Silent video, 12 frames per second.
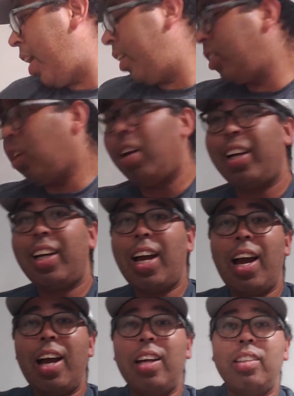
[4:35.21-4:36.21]
is all I
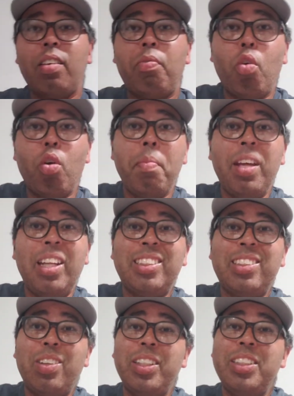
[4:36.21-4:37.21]
got, 4 minutes,
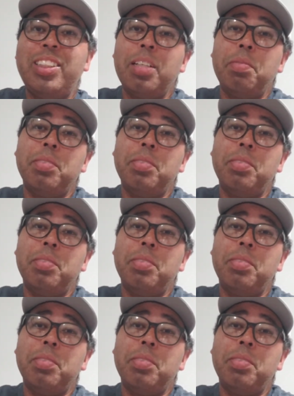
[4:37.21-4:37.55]
37